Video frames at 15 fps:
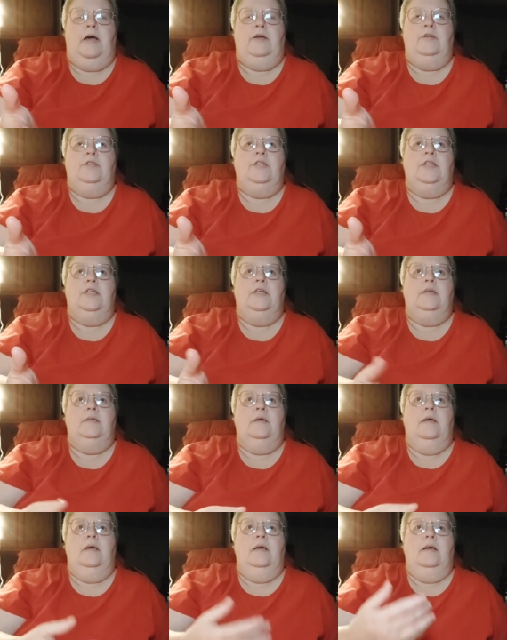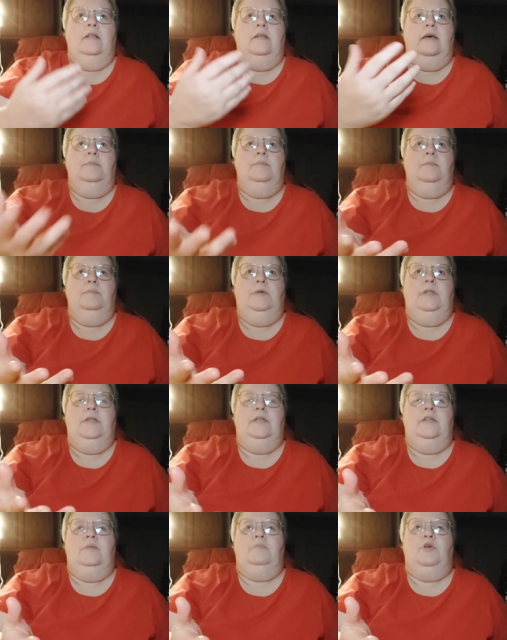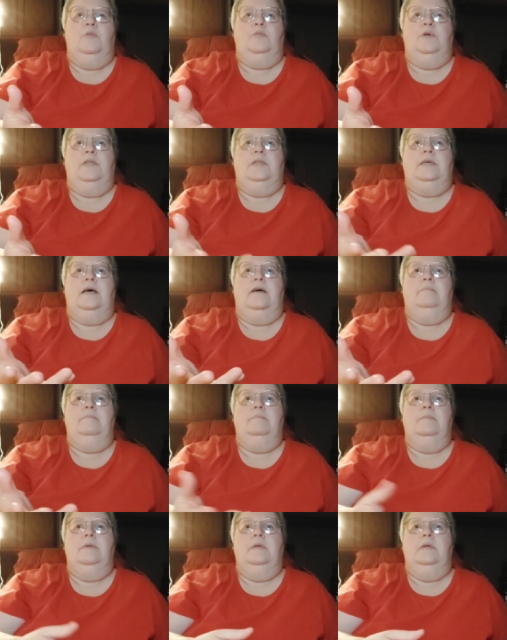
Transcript: buy your ticket, then meet at the appropriate time.